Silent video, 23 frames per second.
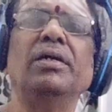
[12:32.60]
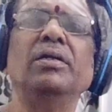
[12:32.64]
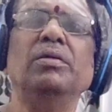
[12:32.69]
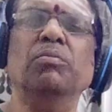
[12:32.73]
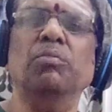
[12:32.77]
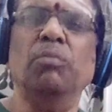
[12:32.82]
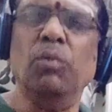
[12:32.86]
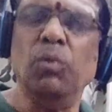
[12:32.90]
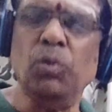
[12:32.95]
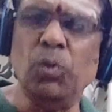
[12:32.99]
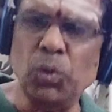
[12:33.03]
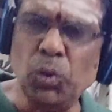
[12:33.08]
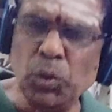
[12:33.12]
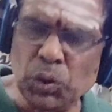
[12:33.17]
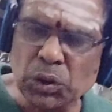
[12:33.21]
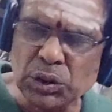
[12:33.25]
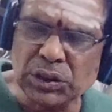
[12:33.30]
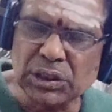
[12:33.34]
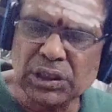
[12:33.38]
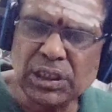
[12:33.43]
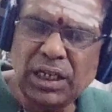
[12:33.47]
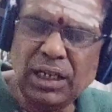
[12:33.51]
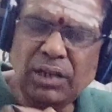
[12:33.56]

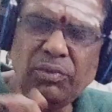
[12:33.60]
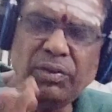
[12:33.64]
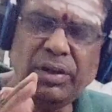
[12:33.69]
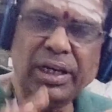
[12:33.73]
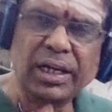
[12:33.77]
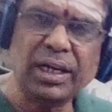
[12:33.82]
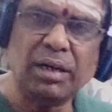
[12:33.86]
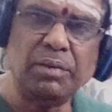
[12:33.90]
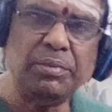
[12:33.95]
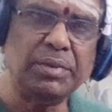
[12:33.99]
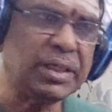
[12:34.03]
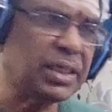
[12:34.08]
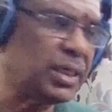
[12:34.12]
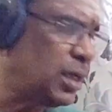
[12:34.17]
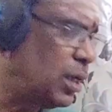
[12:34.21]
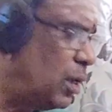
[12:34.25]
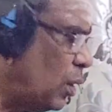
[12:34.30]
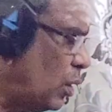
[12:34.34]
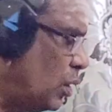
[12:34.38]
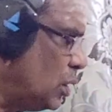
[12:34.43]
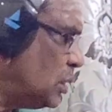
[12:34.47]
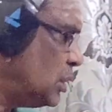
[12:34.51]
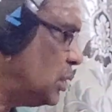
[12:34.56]
Mostly we come
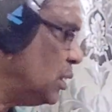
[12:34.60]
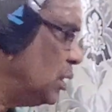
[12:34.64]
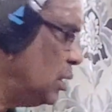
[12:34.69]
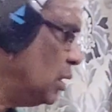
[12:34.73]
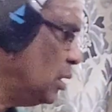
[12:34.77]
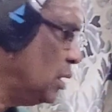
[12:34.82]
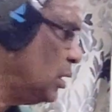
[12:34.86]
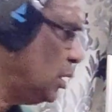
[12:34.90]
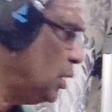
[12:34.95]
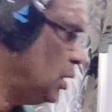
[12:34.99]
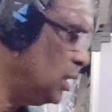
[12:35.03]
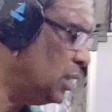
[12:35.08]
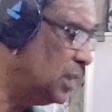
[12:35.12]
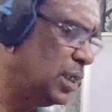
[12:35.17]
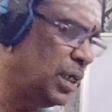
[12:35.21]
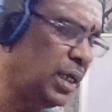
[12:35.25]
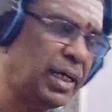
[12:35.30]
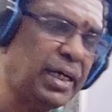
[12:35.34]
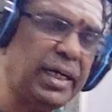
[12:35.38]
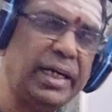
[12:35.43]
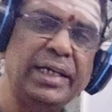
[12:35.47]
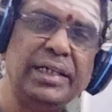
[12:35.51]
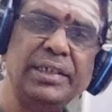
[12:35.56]
across in
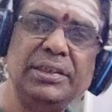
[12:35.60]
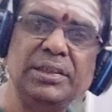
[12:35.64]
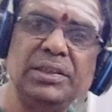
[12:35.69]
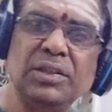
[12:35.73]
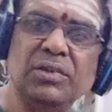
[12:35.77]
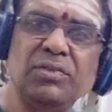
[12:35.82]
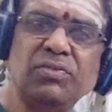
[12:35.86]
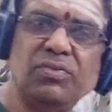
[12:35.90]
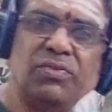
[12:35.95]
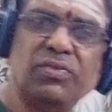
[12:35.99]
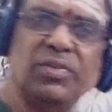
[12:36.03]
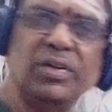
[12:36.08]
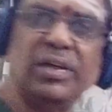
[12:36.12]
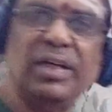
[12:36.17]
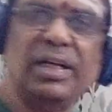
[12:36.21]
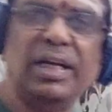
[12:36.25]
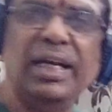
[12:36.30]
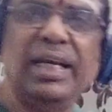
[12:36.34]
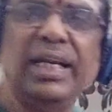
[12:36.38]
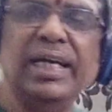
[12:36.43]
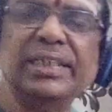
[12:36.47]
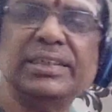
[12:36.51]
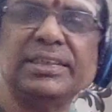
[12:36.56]
the range of
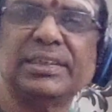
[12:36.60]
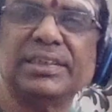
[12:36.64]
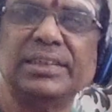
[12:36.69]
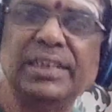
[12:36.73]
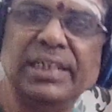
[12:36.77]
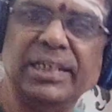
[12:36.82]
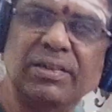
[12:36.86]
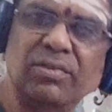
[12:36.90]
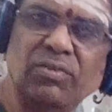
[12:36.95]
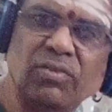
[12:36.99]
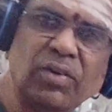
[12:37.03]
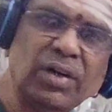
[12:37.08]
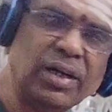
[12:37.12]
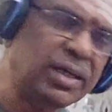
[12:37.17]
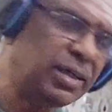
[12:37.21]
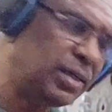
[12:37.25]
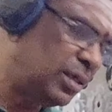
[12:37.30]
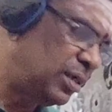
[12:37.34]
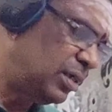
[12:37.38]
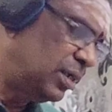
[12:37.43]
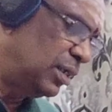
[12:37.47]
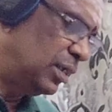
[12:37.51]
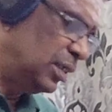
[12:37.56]
less than 1,